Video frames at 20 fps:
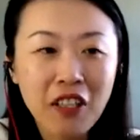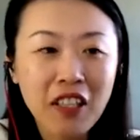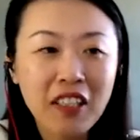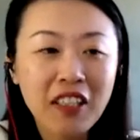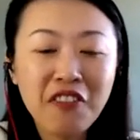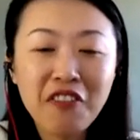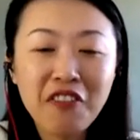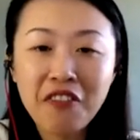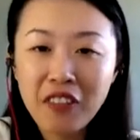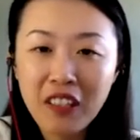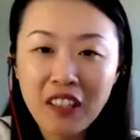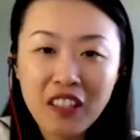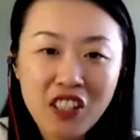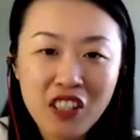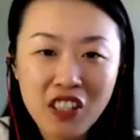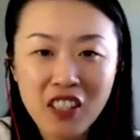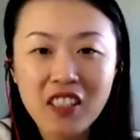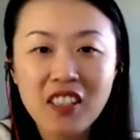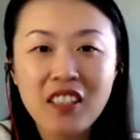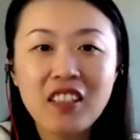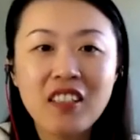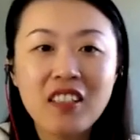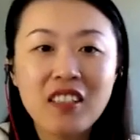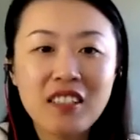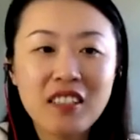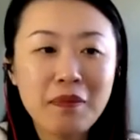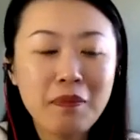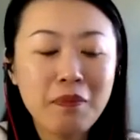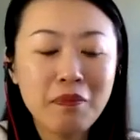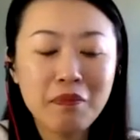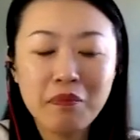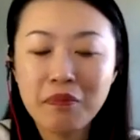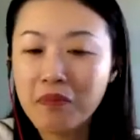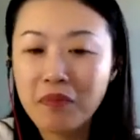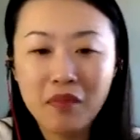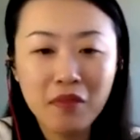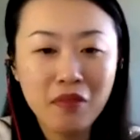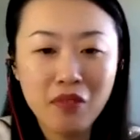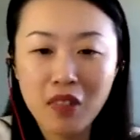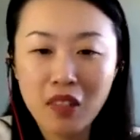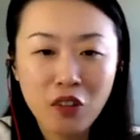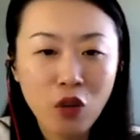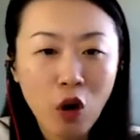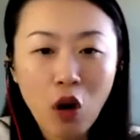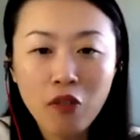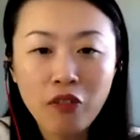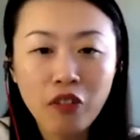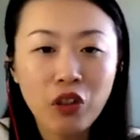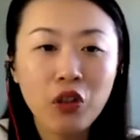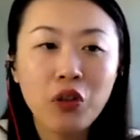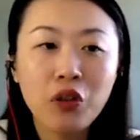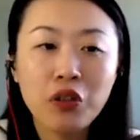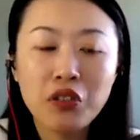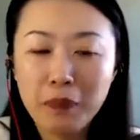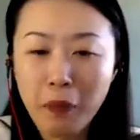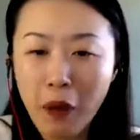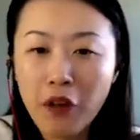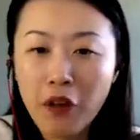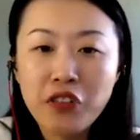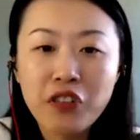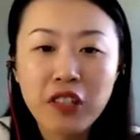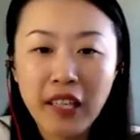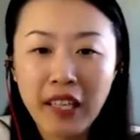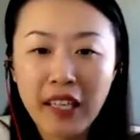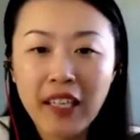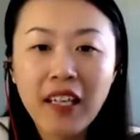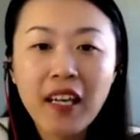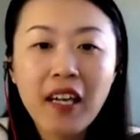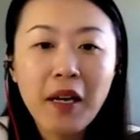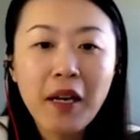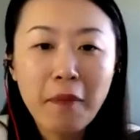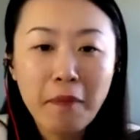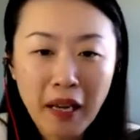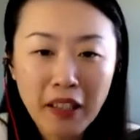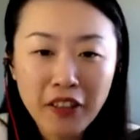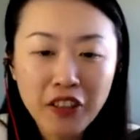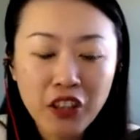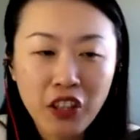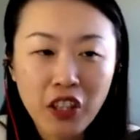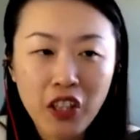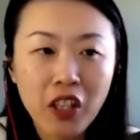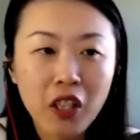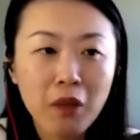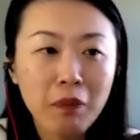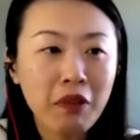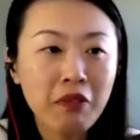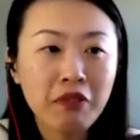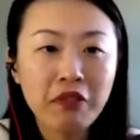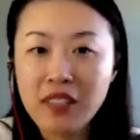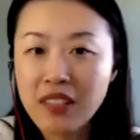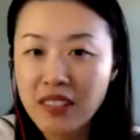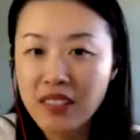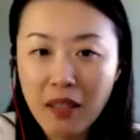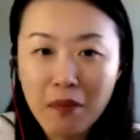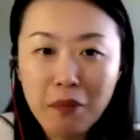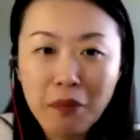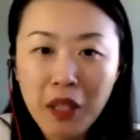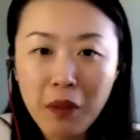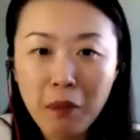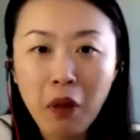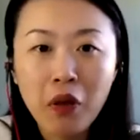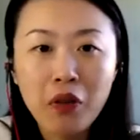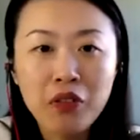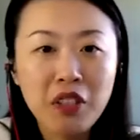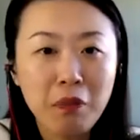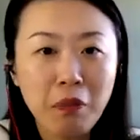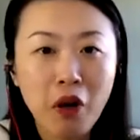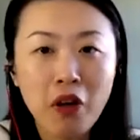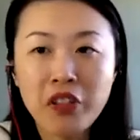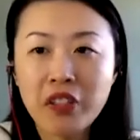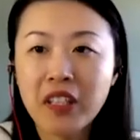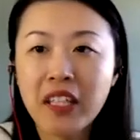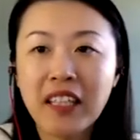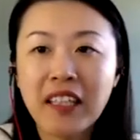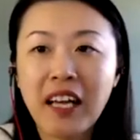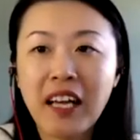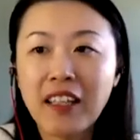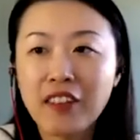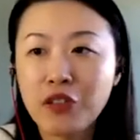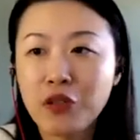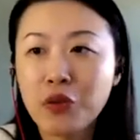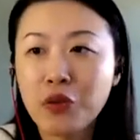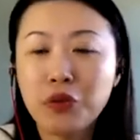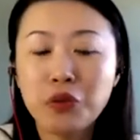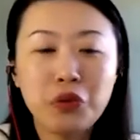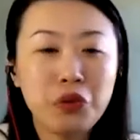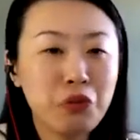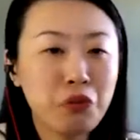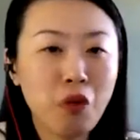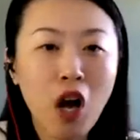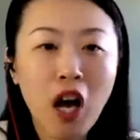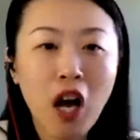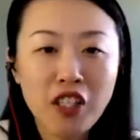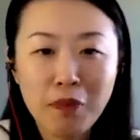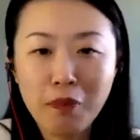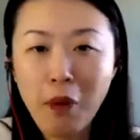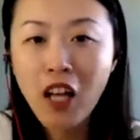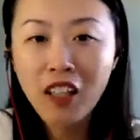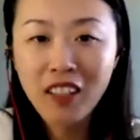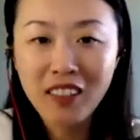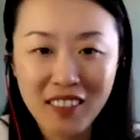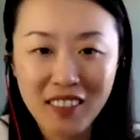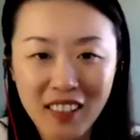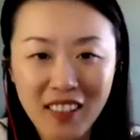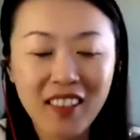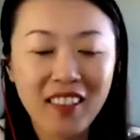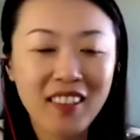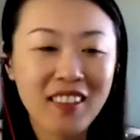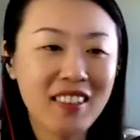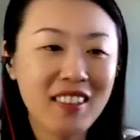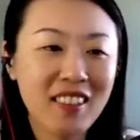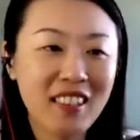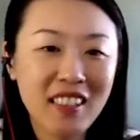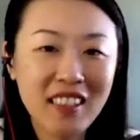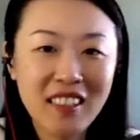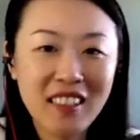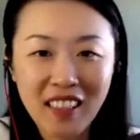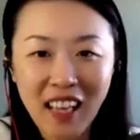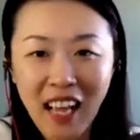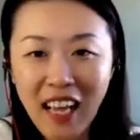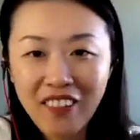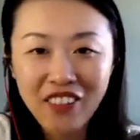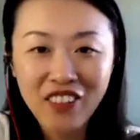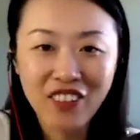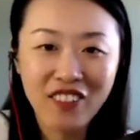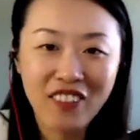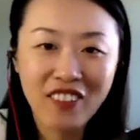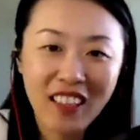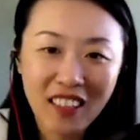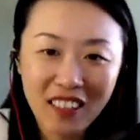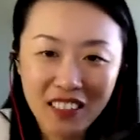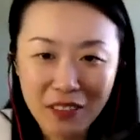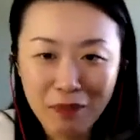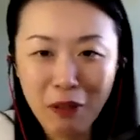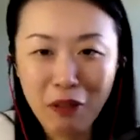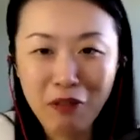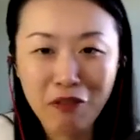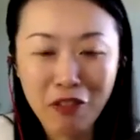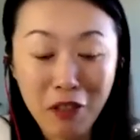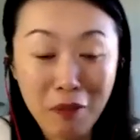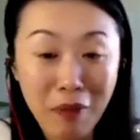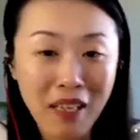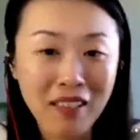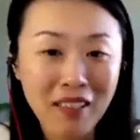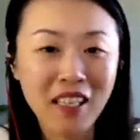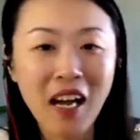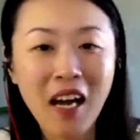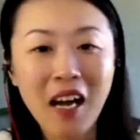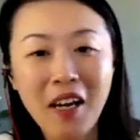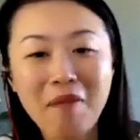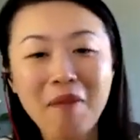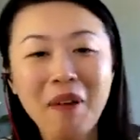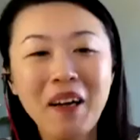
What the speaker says: reading fictions, novels, possibly better, but for some people, they possibly like to watch politics and other things before bedtime.